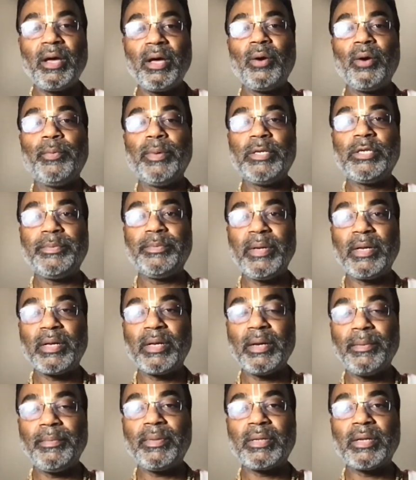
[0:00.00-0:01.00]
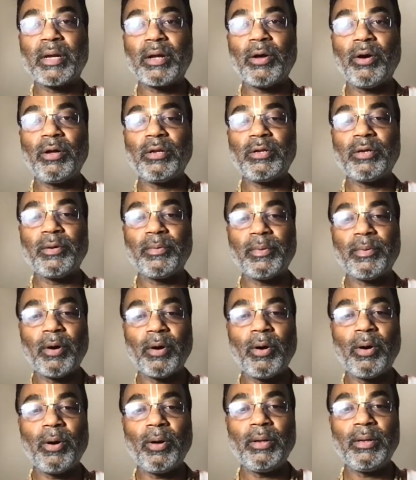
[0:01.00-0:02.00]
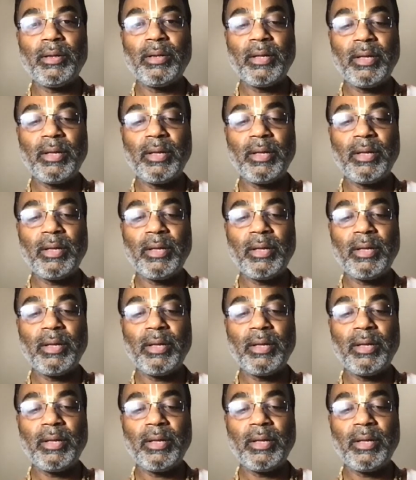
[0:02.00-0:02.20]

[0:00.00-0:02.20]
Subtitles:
which becomes the cause of all